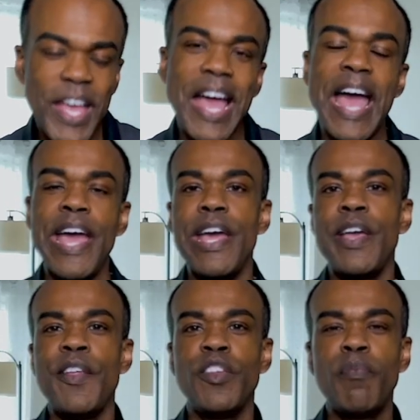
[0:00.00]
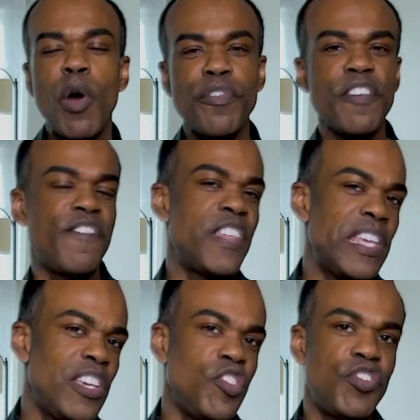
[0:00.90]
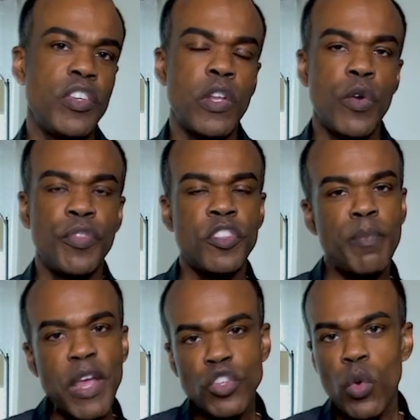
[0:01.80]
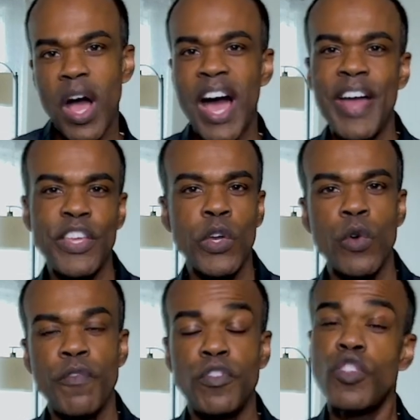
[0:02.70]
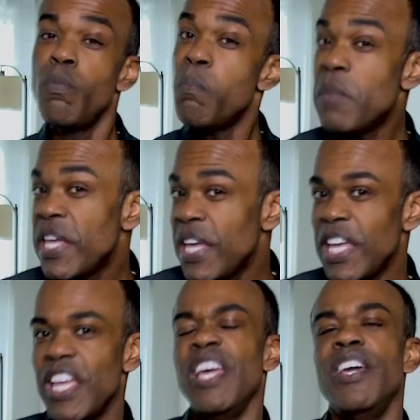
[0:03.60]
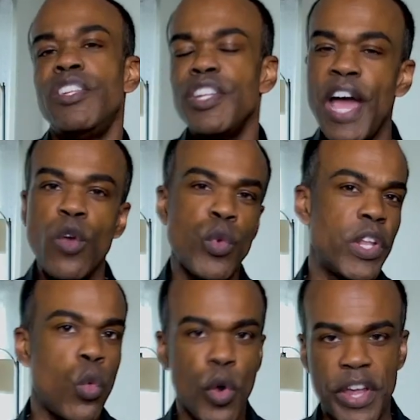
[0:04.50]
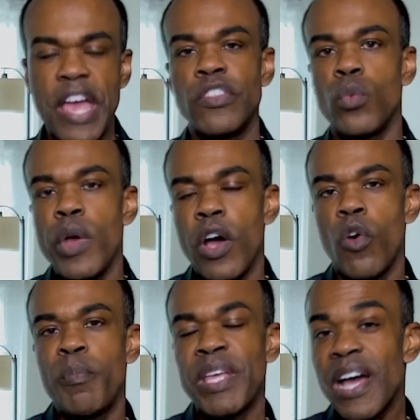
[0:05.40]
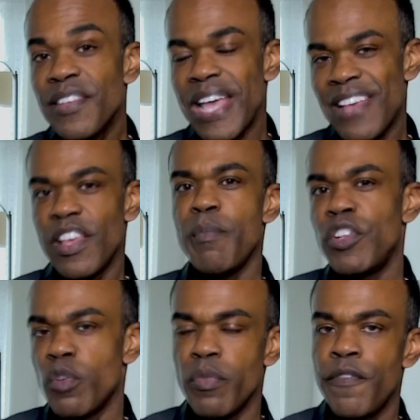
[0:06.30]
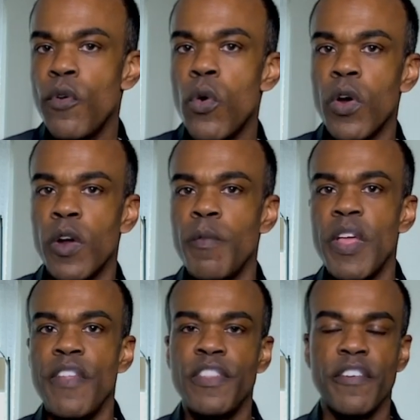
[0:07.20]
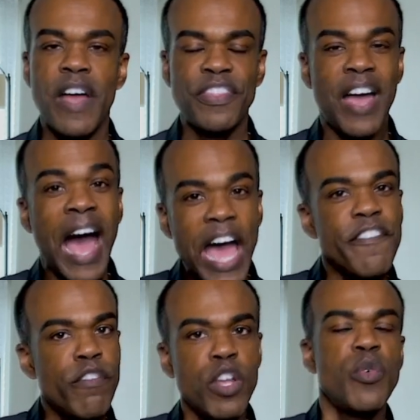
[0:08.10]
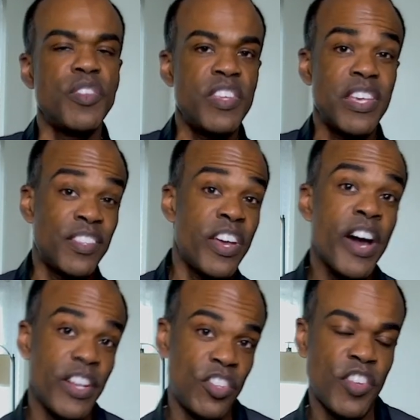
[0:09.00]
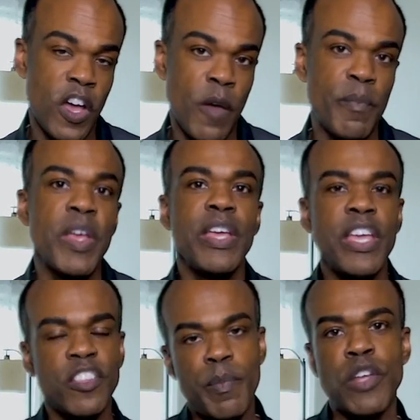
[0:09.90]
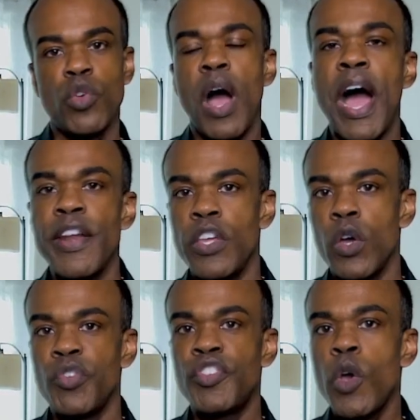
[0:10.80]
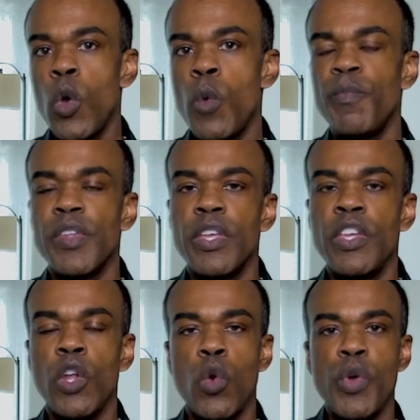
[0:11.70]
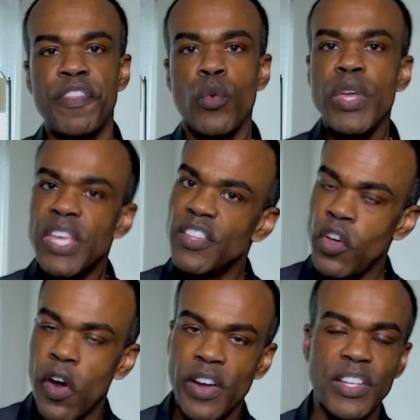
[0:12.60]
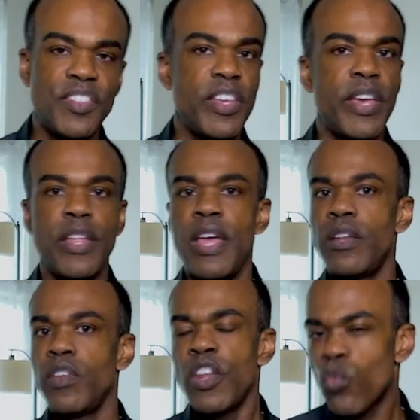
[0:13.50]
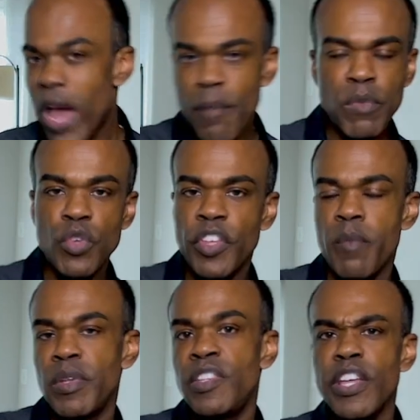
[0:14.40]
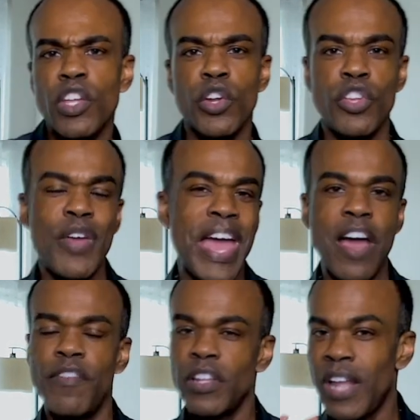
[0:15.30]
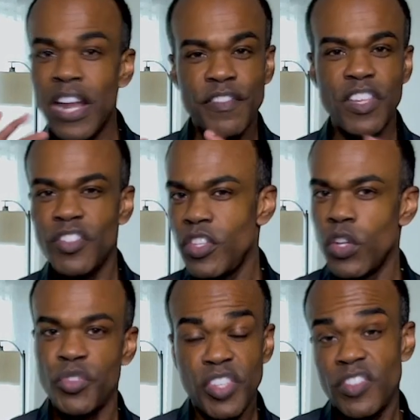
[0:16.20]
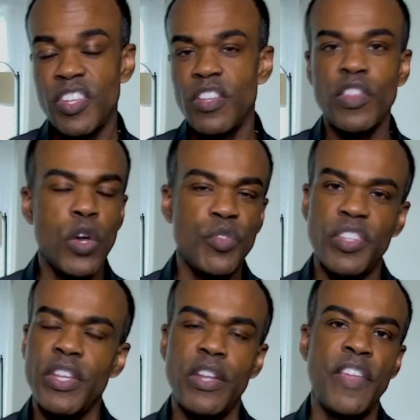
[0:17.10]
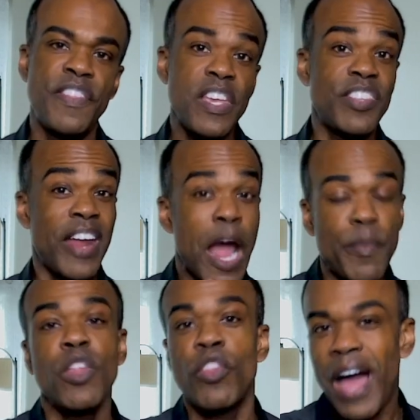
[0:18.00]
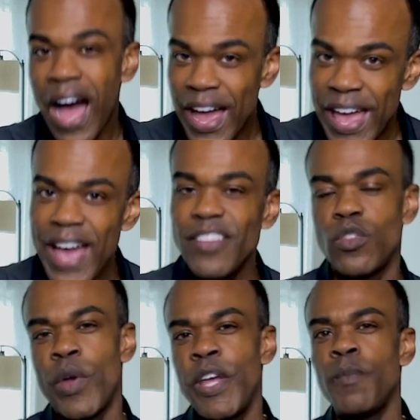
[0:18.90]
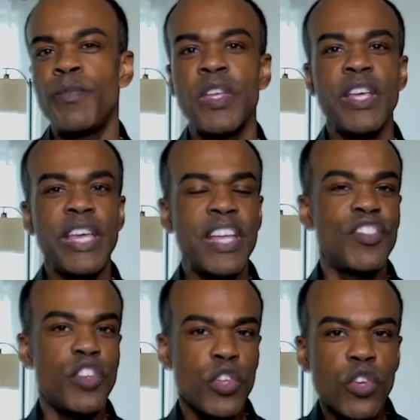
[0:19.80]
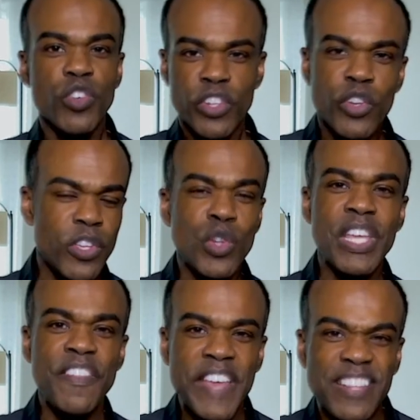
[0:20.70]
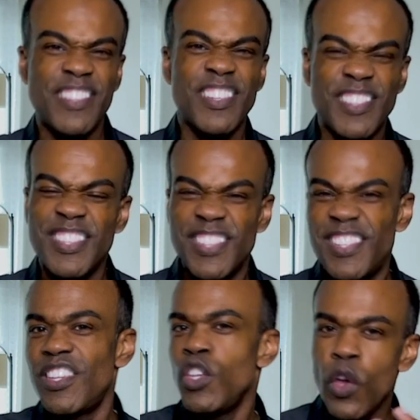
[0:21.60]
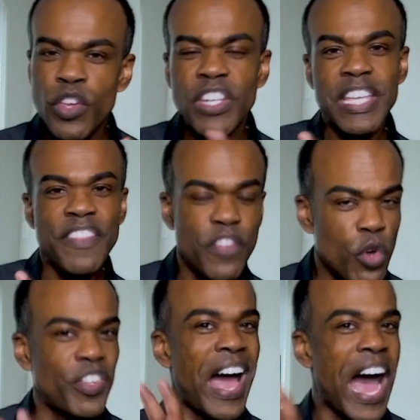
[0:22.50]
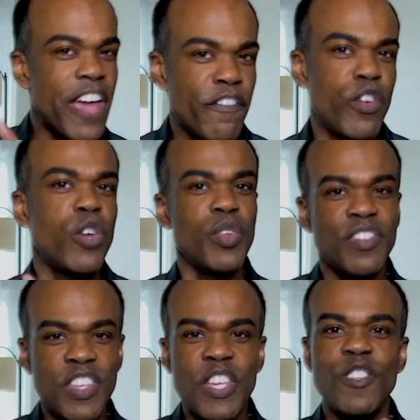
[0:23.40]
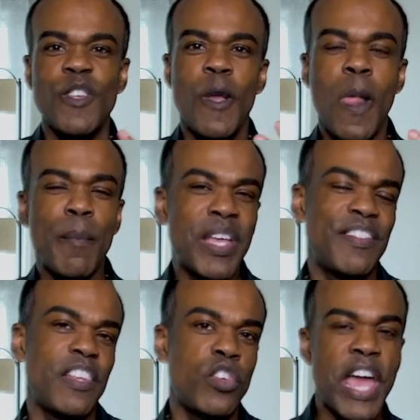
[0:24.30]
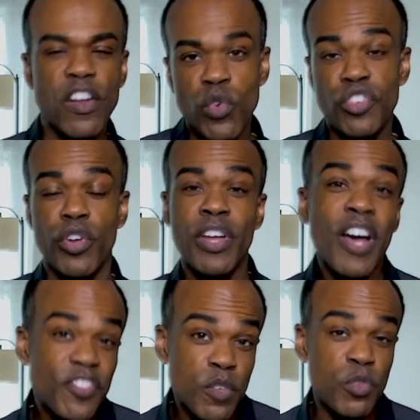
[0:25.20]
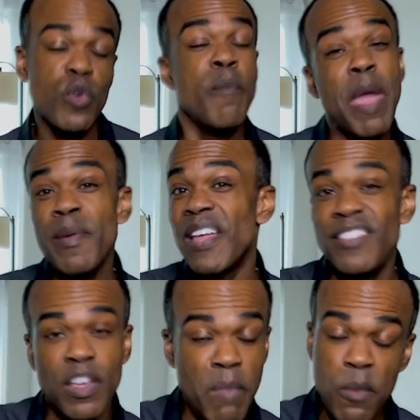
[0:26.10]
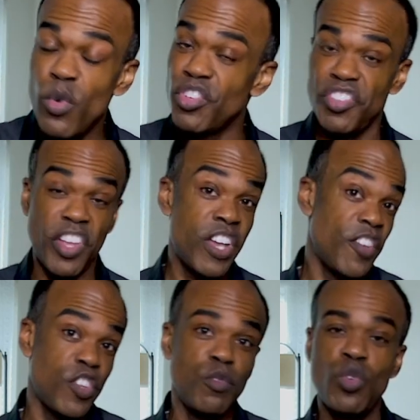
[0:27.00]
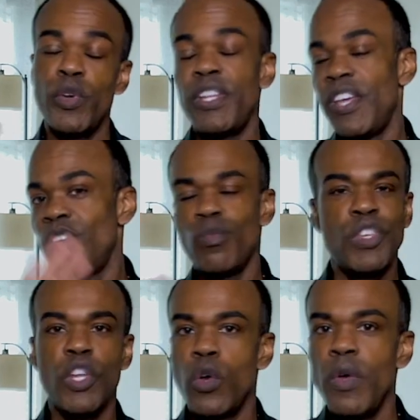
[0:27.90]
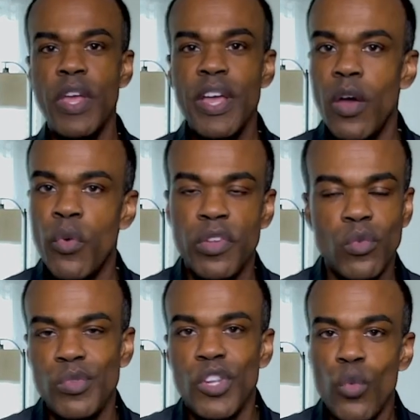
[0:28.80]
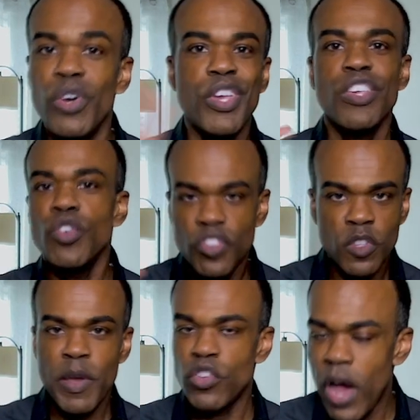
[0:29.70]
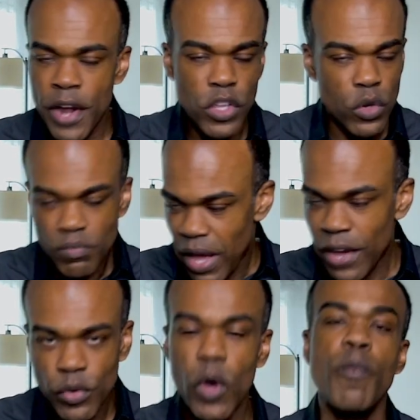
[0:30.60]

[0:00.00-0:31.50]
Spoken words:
And both of these, you know, the spatial audio to me did not really work as well because, as I mentioned before, the high frequency is cut some in spatial audio. So, you know, with The Weeknd's Heartless and rap music in particular, you have a lot of these, you know, 16th notes and things that happen on the hi-hats, right? And so you need that, you know, you need those high frequencies because that's kind of what you're accustomed to. And maybe that's it. Maybe we're just accustomed to it and, you know, we'll get used to spatial audio. I don't know.